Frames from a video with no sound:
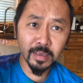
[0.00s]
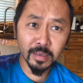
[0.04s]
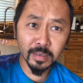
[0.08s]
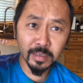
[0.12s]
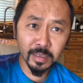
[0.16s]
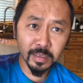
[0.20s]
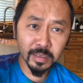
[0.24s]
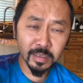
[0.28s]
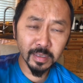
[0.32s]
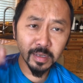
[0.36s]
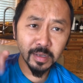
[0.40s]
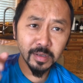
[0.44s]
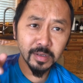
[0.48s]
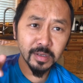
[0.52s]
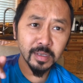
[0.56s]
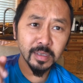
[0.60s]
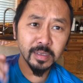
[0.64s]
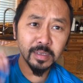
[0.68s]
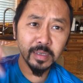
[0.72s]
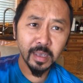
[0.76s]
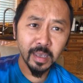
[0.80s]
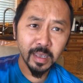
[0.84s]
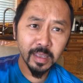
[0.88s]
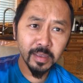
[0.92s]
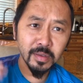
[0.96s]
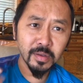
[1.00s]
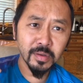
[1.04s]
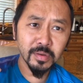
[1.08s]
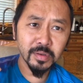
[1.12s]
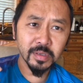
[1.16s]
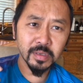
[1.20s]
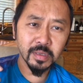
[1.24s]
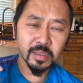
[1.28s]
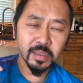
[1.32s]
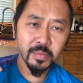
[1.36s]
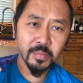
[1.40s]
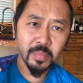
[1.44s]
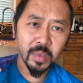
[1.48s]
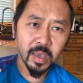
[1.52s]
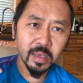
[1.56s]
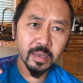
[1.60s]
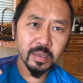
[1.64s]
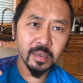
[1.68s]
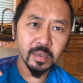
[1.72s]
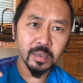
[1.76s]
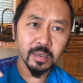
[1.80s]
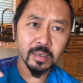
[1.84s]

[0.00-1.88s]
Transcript: sensation, 10 years in the making.